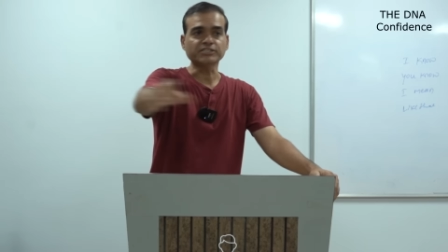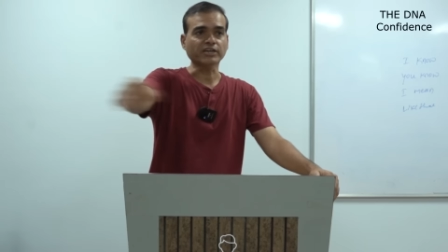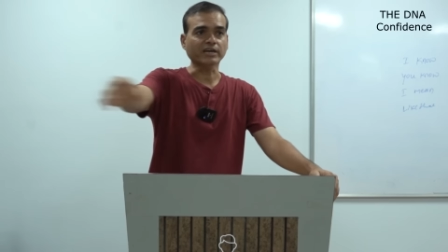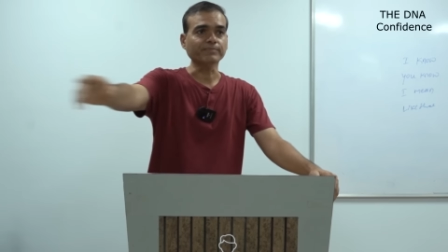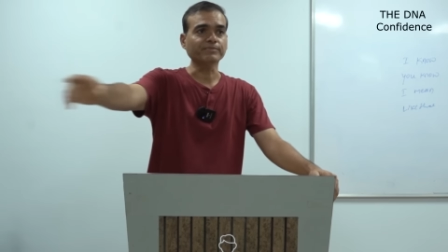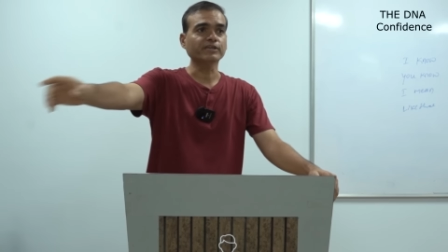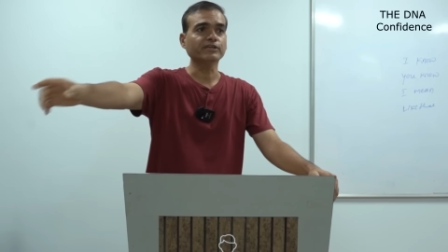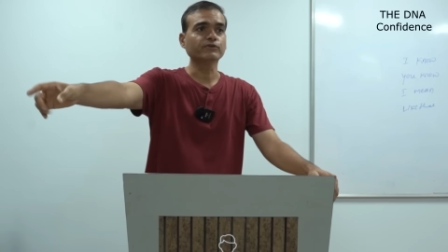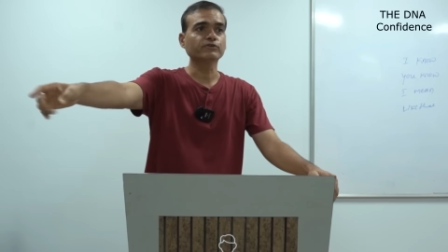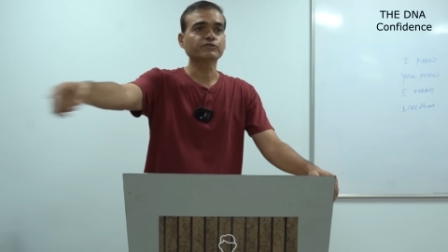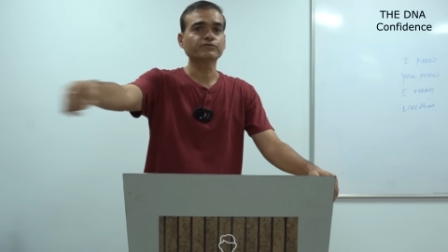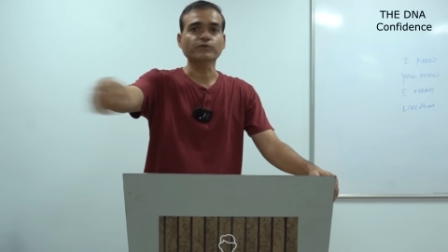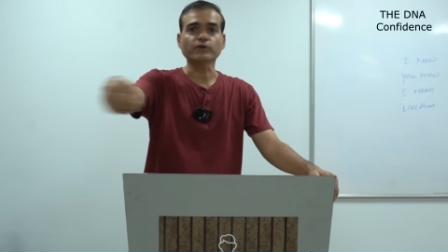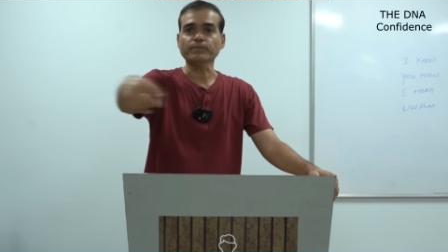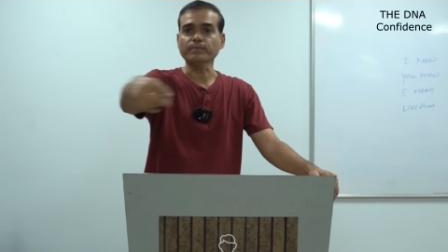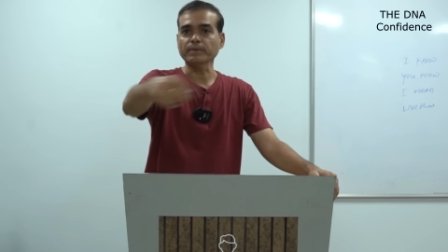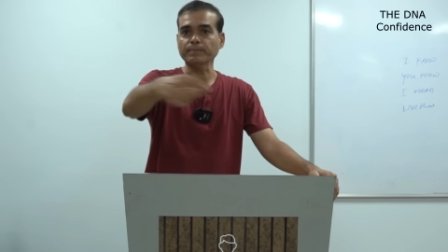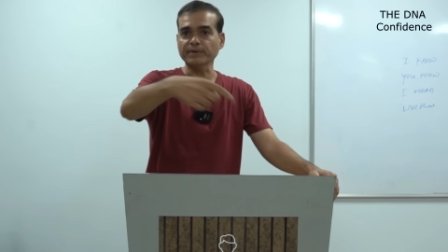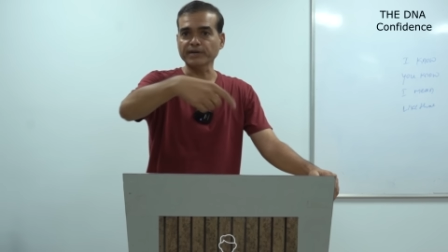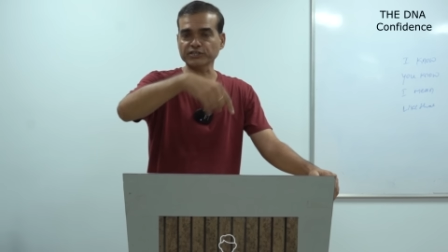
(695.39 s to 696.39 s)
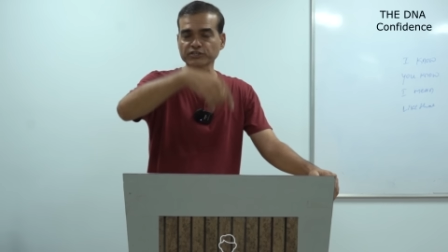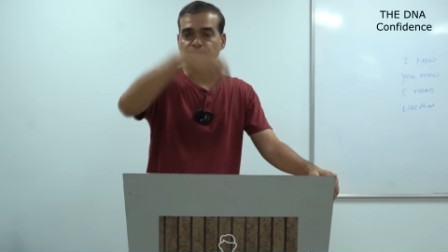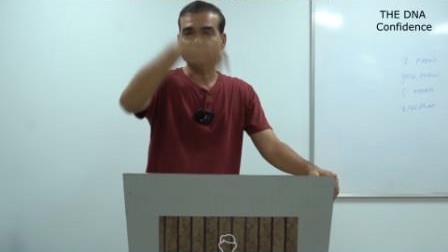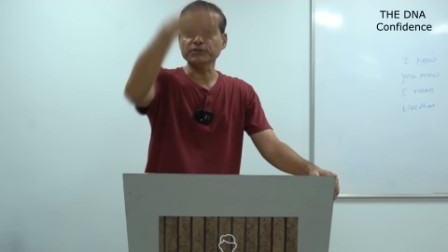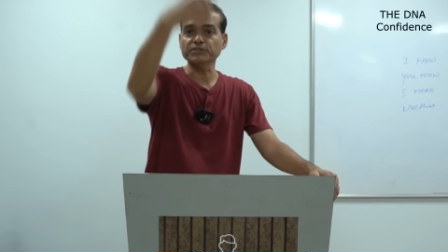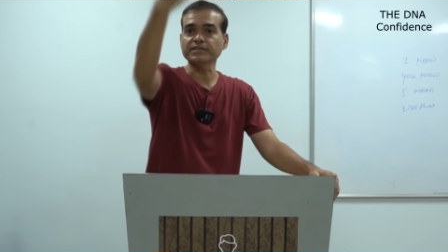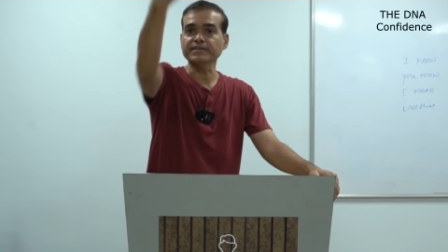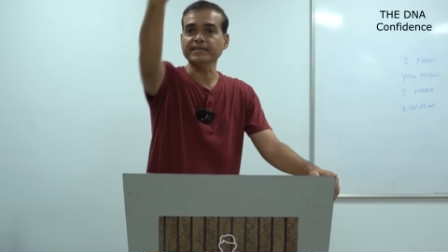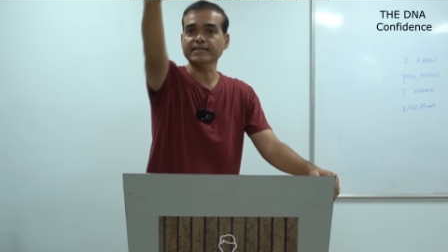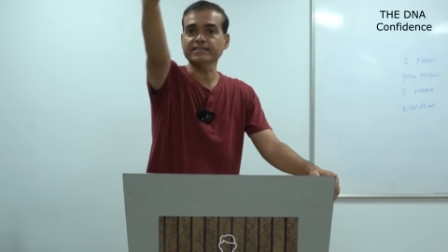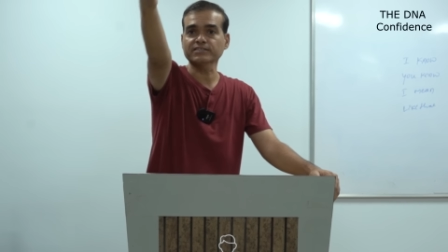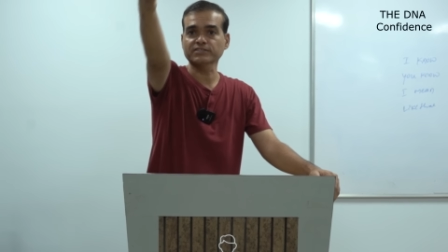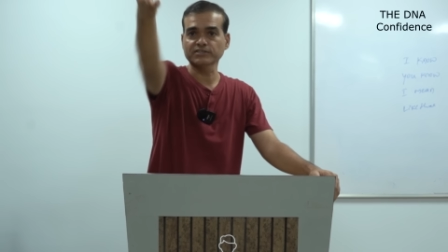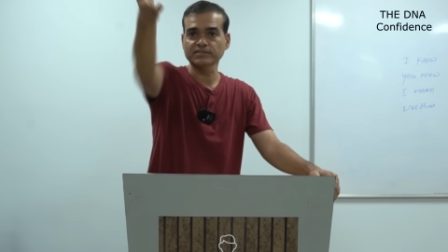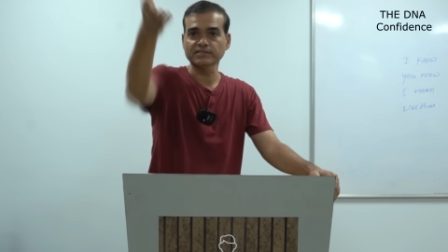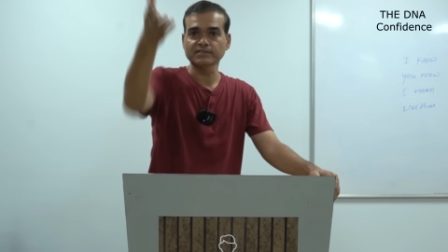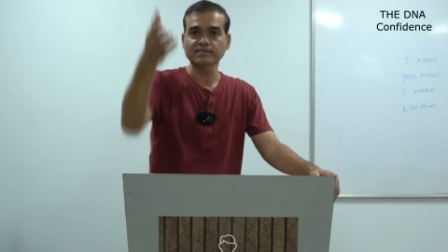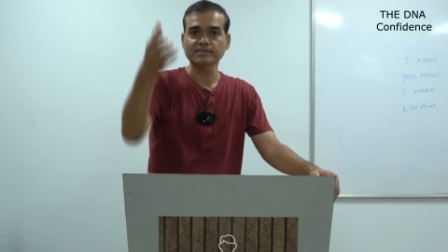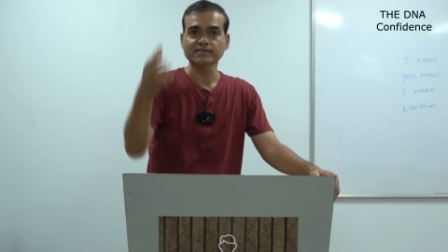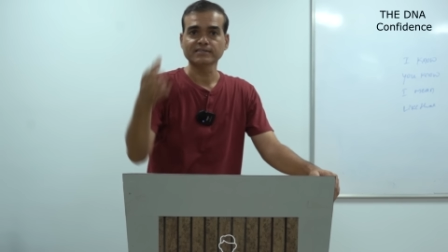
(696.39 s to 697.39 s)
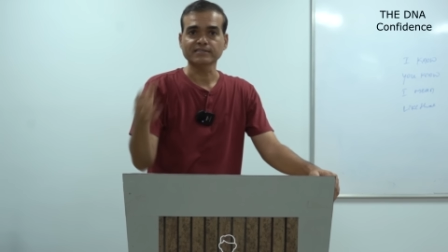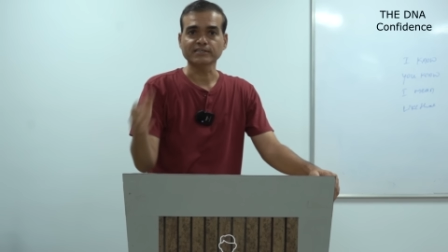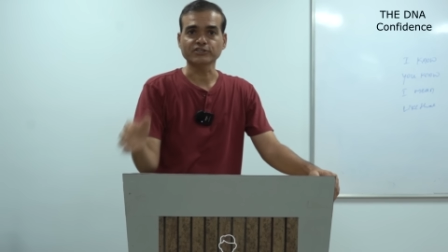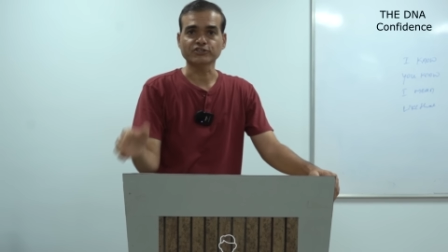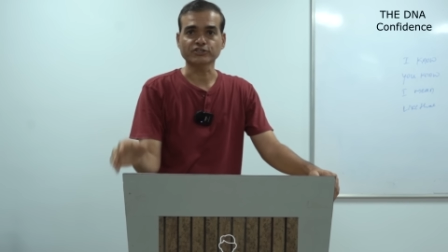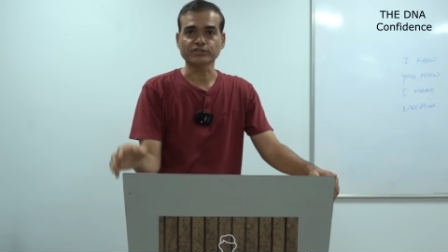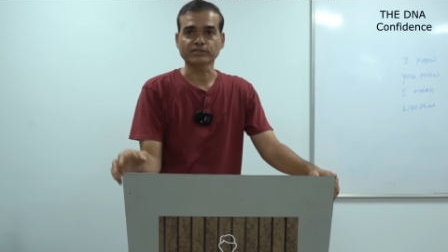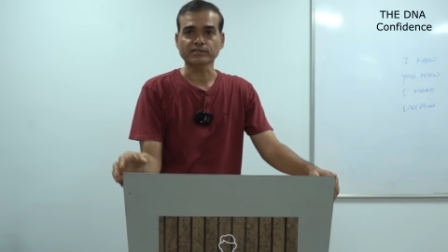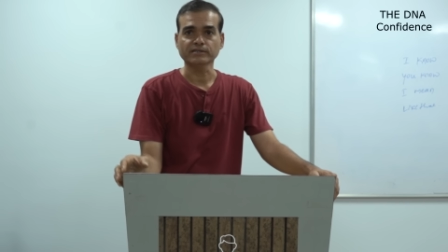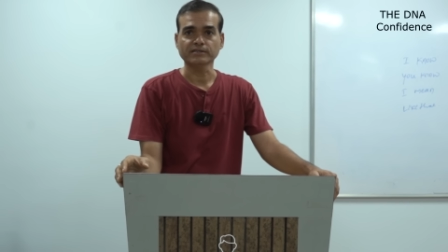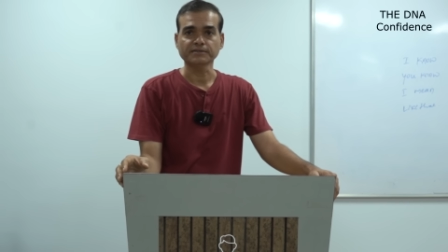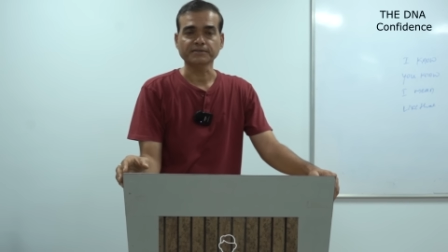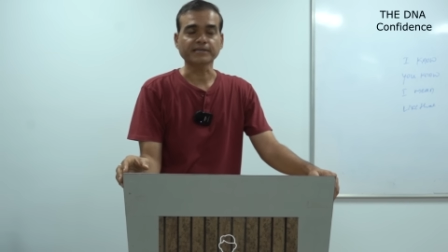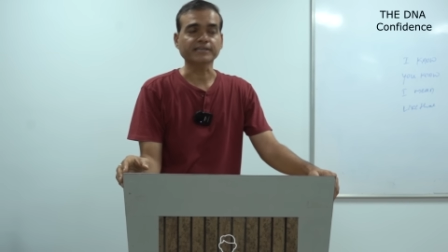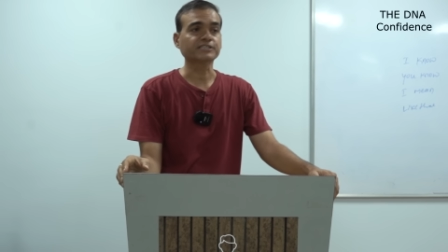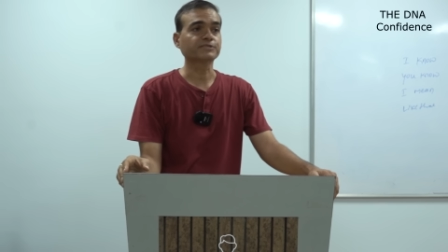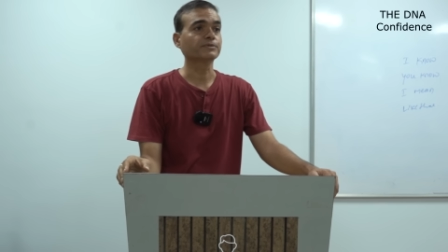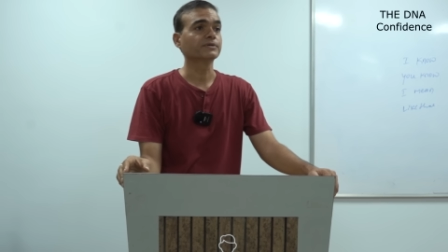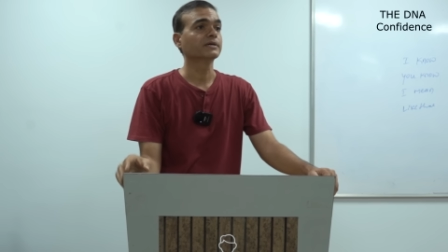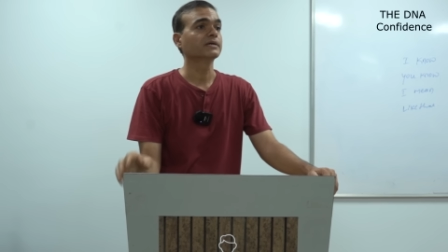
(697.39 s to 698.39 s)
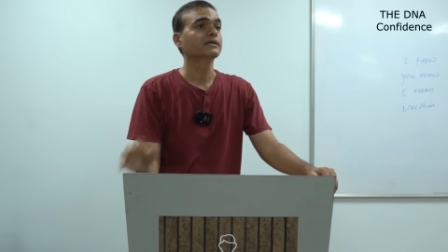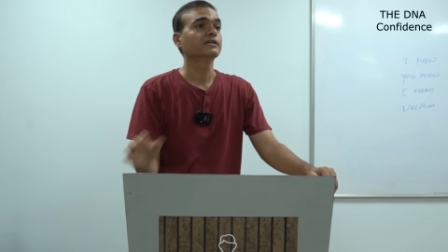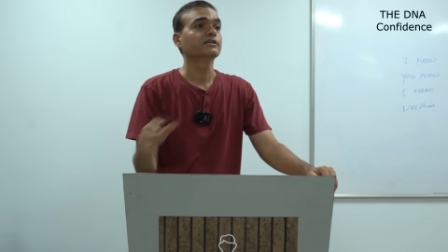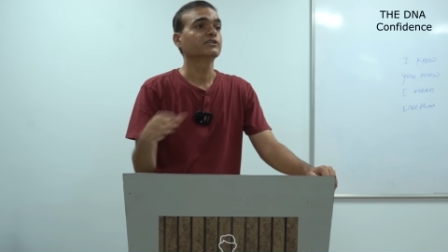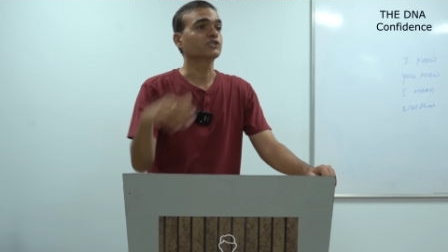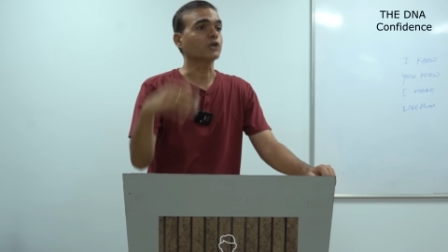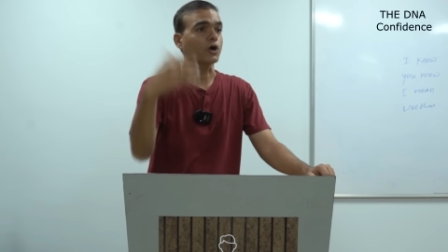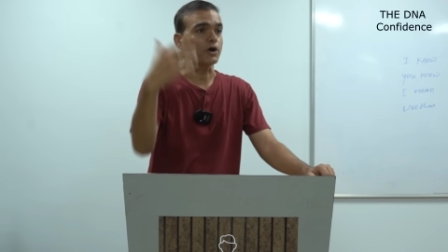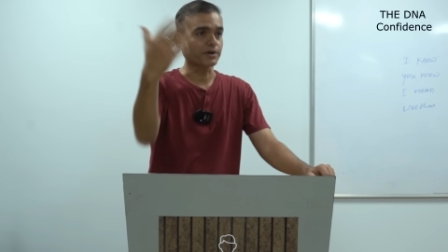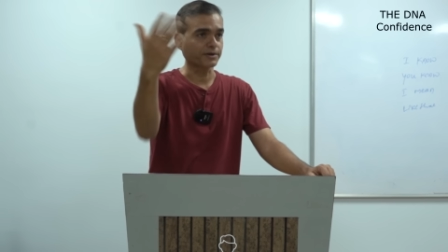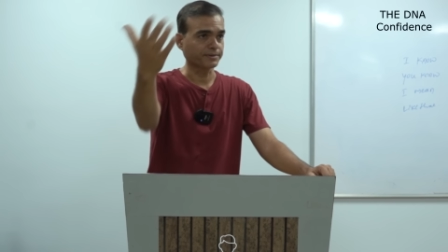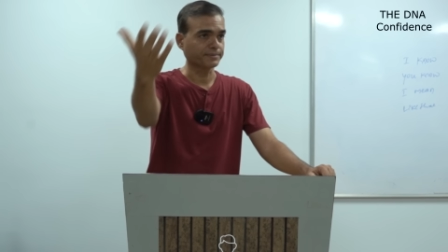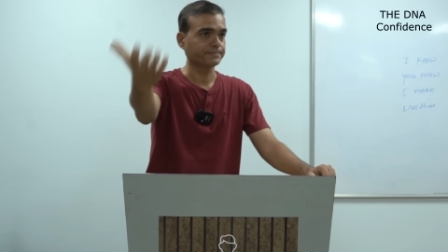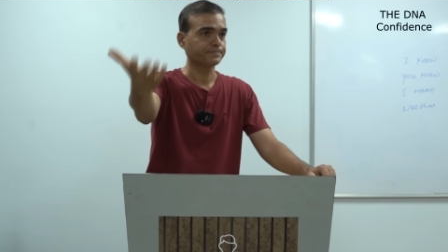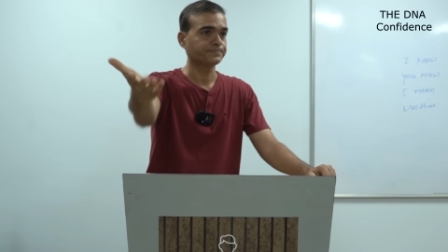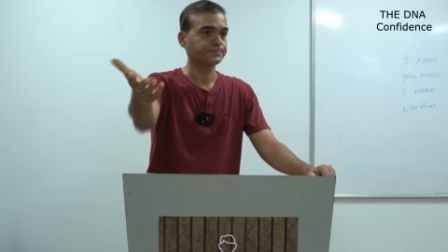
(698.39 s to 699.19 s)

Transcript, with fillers: time they use for preparation for the next session, next talk.